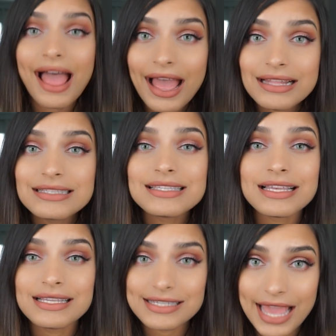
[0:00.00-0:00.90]
hands
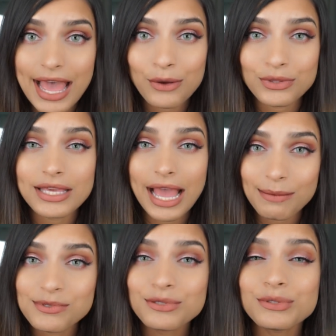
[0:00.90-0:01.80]
down, the
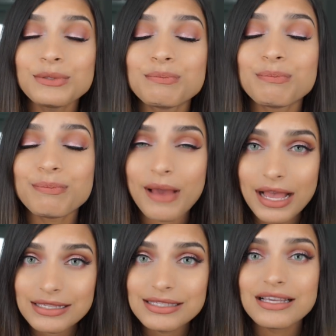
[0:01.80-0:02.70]
absolute
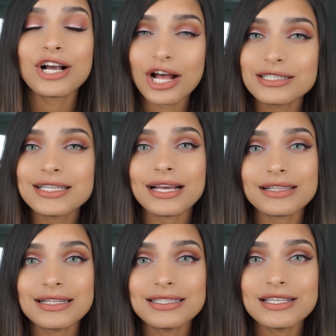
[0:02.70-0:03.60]
best contact
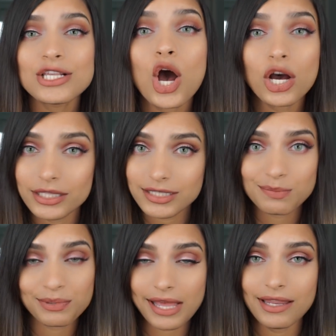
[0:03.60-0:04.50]
lenses on this
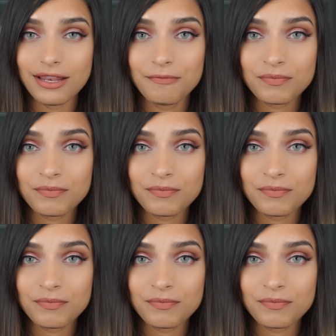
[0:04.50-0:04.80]
planet.